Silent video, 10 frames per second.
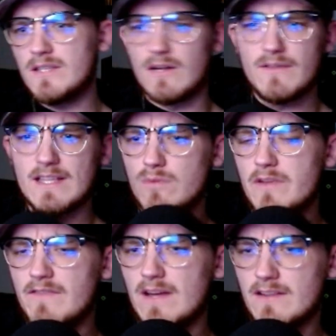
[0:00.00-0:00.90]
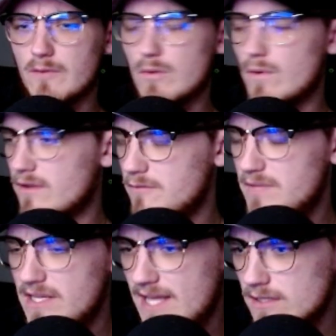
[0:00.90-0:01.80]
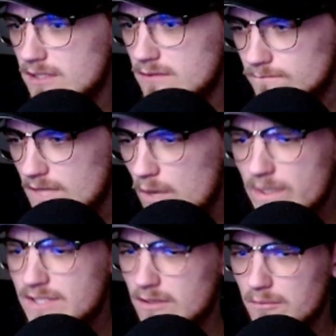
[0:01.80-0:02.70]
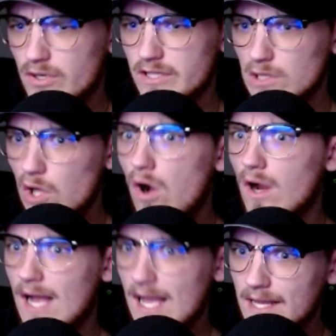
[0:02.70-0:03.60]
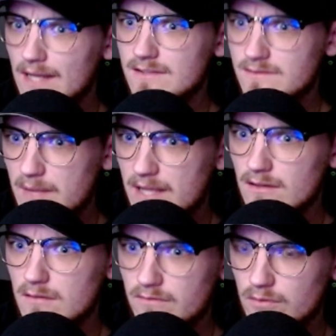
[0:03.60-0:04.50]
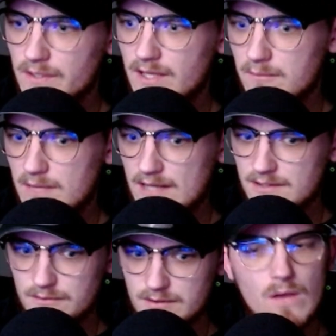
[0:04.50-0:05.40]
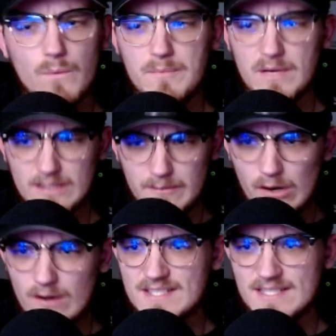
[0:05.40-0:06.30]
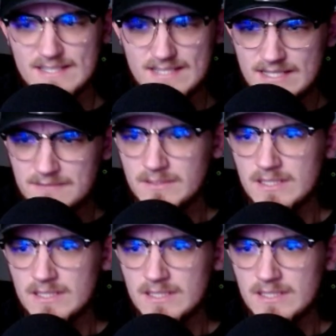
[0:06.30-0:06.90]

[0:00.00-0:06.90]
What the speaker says: that's when we found out that we wanted to compete in Halo. And we took a pretty long hiatus from Halo before we came back to it. We picked up an R6 team.